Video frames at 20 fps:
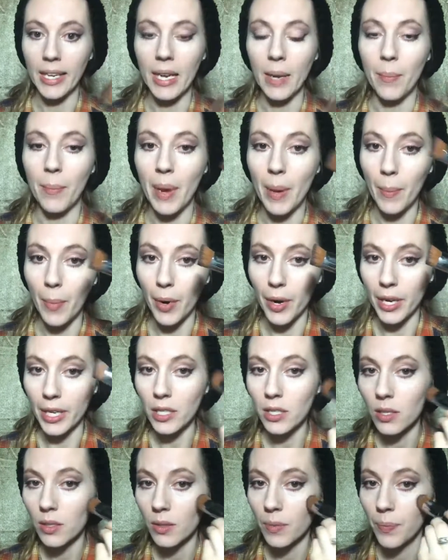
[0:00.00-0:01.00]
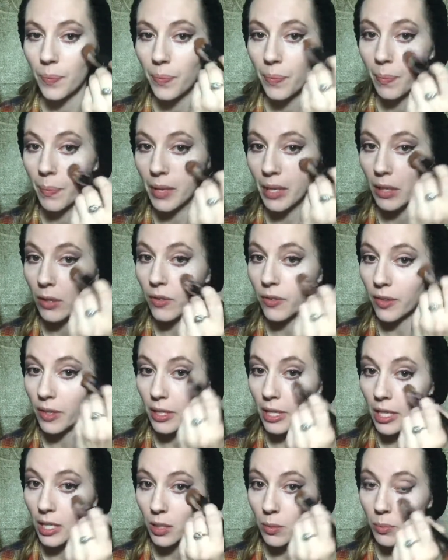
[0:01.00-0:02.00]
get my brush, my liquid
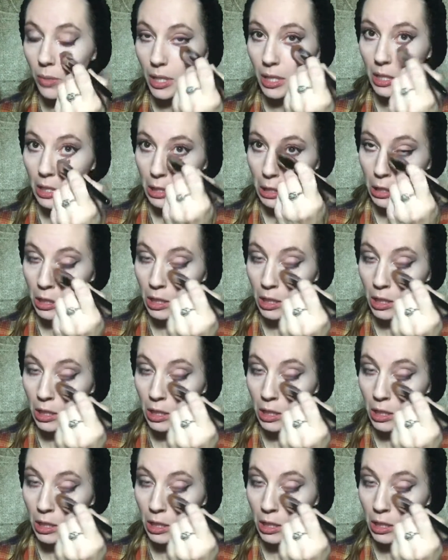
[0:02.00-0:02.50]
foundation brush.